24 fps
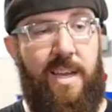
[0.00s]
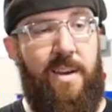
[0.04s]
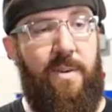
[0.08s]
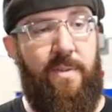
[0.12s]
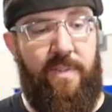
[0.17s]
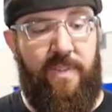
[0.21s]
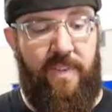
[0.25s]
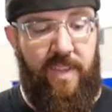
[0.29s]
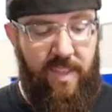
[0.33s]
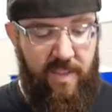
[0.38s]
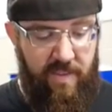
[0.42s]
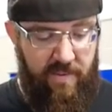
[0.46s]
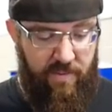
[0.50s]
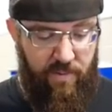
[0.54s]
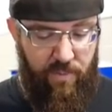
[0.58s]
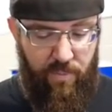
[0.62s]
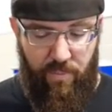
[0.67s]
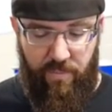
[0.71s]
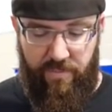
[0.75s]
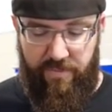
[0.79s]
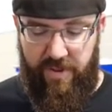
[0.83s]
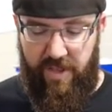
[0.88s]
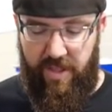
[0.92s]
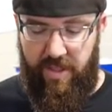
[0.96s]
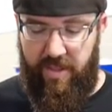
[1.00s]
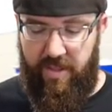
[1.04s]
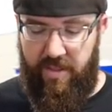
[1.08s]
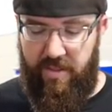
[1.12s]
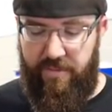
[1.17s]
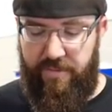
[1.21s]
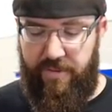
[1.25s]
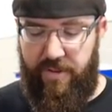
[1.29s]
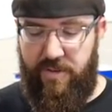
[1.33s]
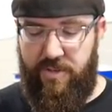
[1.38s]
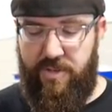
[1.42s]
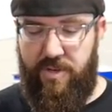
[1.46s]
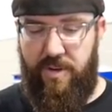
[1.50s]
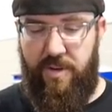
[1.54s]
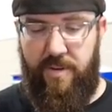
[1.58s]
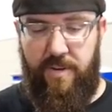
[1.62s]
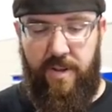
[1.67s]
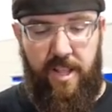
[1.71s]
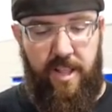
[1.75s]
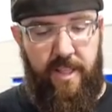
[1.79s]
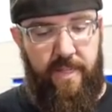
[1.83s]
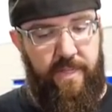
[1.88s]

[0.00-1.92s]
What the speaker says: I don't see this tool failing in the future.